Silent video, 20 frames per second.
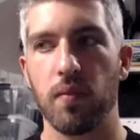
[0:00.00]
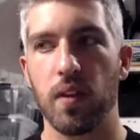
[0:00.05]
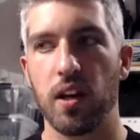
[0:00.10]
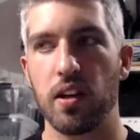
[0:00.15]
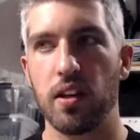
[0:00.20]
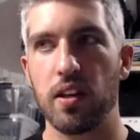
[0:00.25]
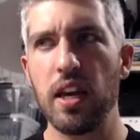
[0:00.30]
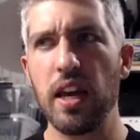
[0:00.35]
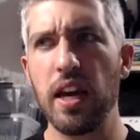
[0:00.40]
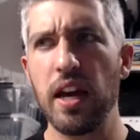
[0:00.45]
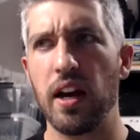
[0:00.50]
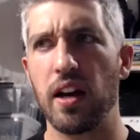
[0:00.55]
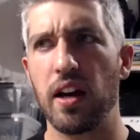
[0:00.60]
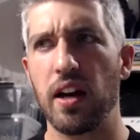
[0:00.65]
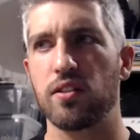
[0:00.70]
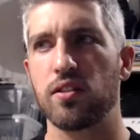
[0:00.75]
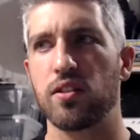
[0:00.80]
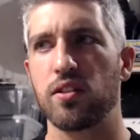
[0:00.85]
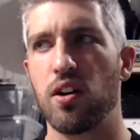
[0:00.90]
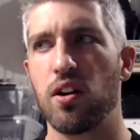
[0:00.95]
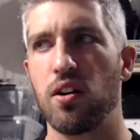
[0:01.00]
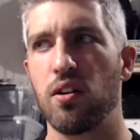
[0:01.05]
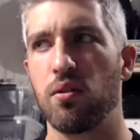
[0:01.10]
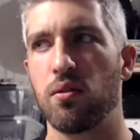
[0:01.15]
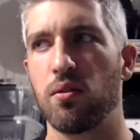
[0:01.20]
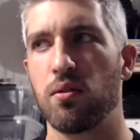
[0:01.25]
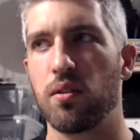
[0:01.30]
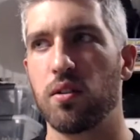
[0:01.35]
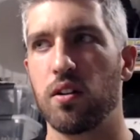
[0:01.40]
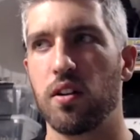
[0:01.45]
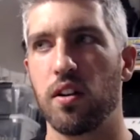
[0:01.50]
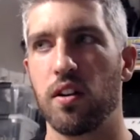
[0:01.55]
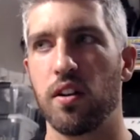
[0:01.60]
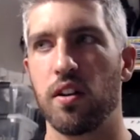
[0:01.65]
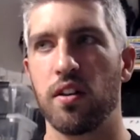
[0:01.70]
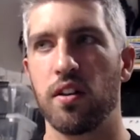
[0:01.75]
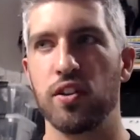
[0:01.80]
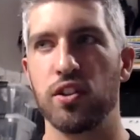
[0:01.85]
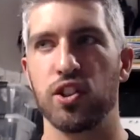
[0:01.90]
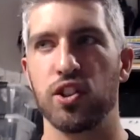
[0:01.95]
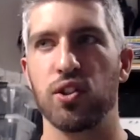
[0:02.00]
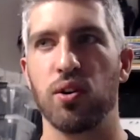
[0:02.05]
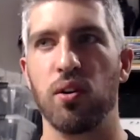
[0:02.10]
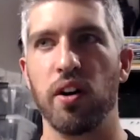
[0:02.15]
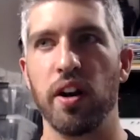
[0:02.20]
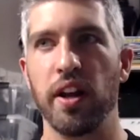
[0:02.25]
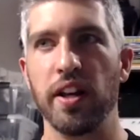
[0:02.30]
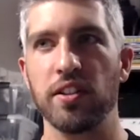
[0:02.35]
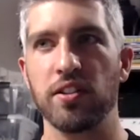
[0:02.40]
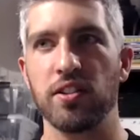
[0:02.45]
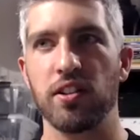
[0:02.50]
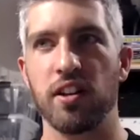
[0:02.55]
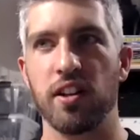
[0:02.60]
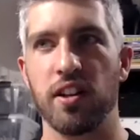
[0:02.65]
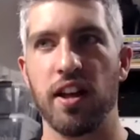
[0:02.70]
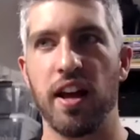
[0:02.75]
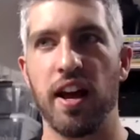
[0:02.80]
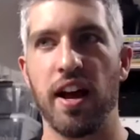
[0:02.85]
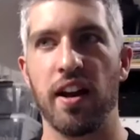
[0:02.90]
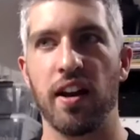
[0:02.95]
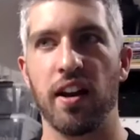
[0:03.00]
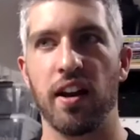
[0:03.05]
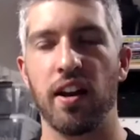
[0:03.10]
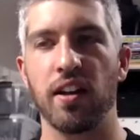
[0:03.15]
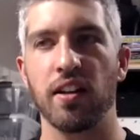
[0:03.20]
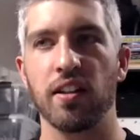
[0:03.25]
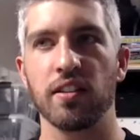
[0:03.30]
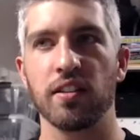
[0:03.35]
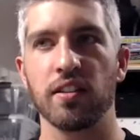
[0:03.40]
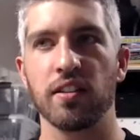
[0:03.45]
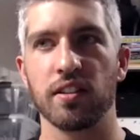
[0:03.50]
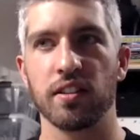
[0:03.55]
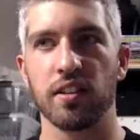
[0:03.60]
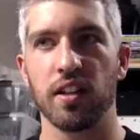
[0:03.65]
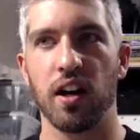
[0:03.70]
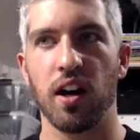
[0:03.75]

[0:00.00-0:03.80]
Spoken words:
yeah, so the short answer to that is